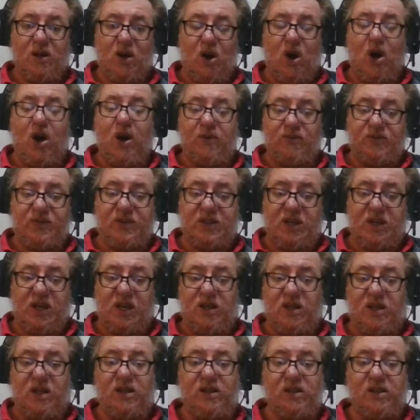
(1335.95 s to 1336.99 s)
I have
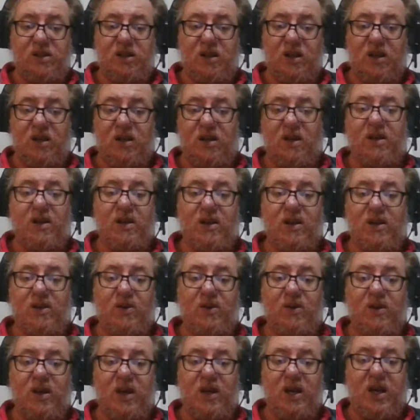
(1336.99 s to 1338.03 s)
seen this
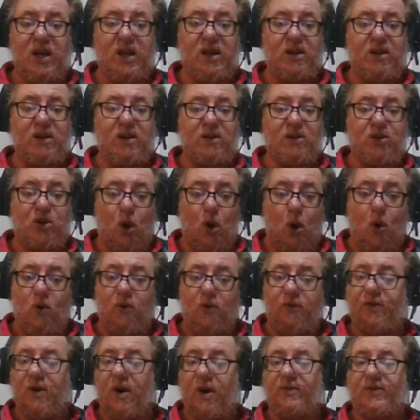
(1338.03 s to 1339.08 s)
in
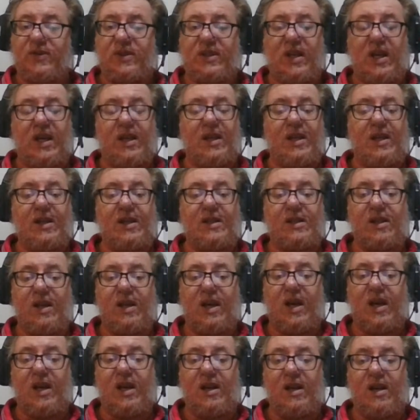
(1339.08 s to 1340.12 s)
golf. I've seen this
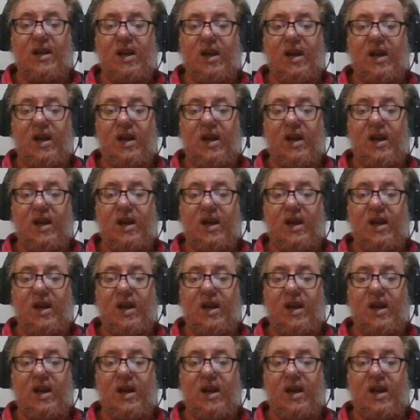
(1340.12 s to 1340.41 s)
in